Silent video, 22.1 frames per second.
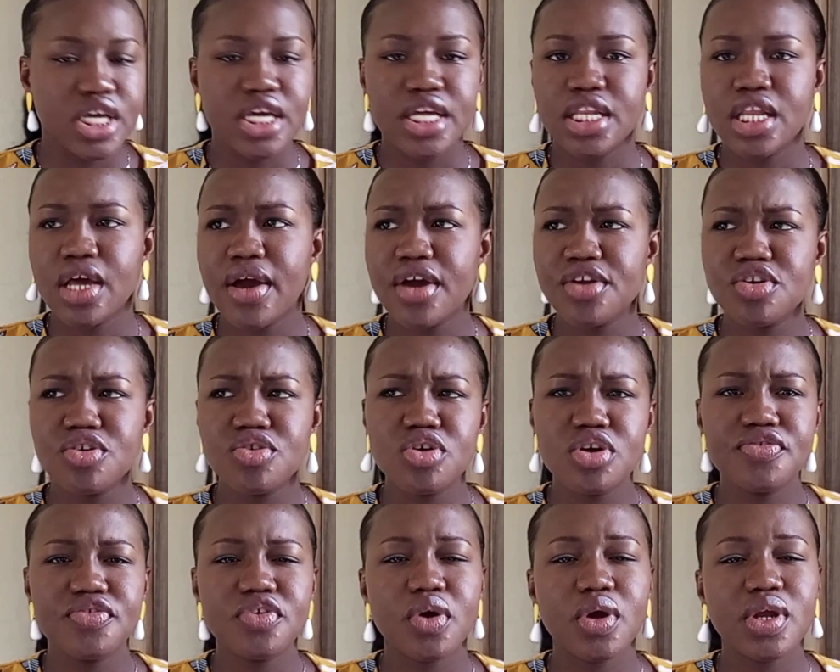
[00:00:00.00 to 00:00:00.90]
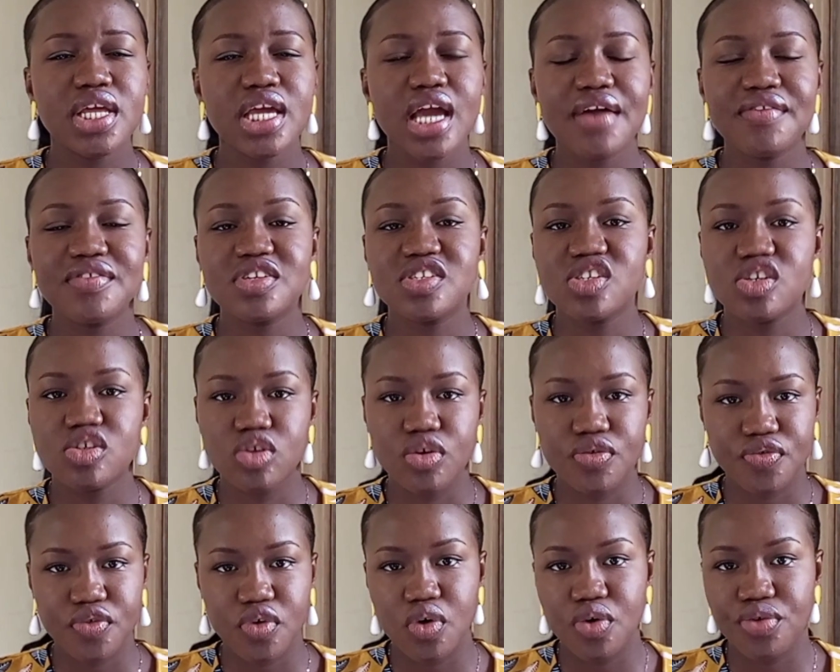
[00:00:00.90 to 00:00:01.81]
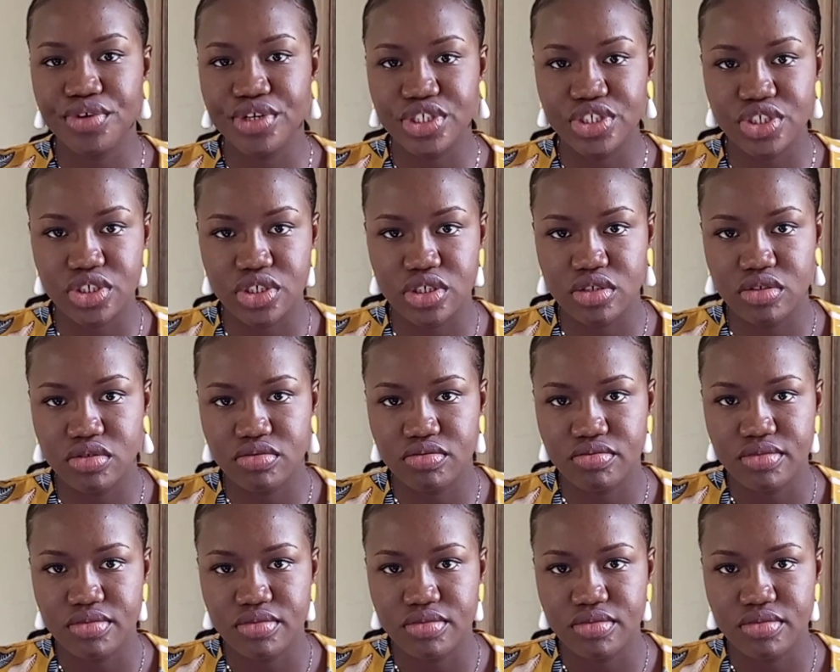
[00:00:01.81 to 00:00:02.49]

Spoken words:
Now I don't know if you already have your state of origin.